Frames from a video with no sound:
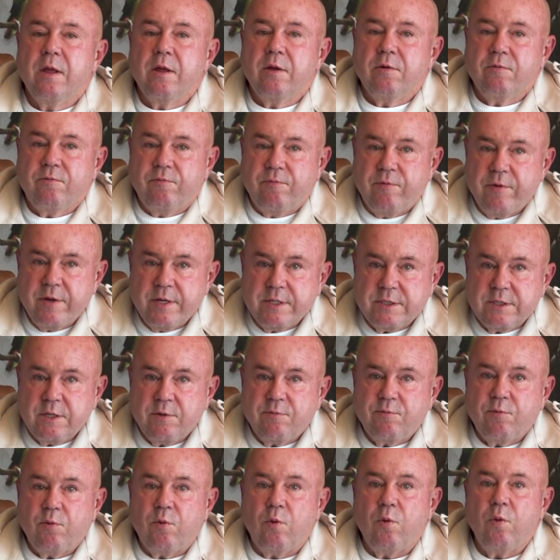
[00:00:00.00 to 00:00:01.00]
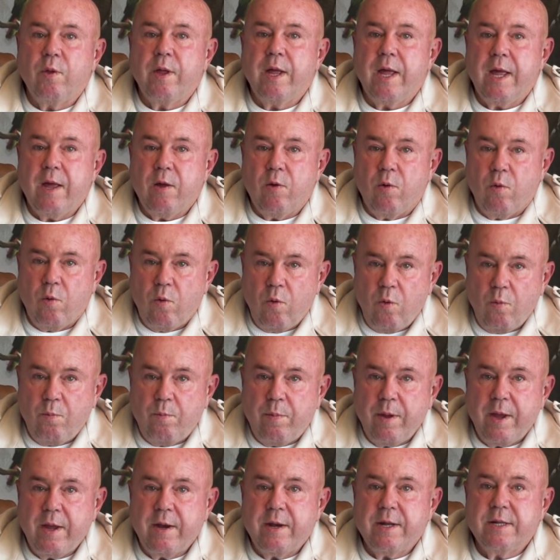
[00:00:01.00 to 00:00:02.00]
First of all
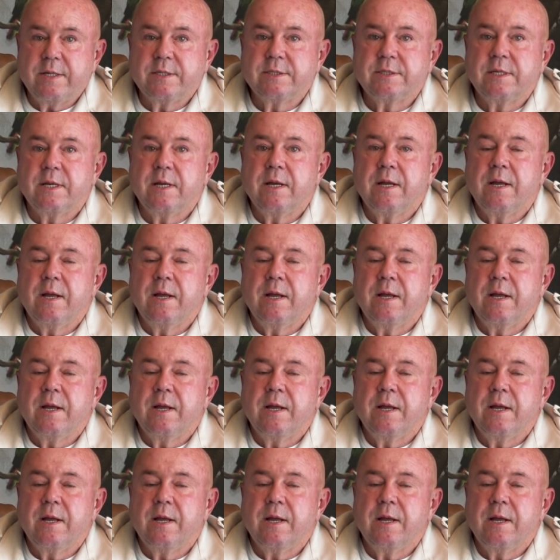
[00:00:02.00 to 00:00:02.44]
parents,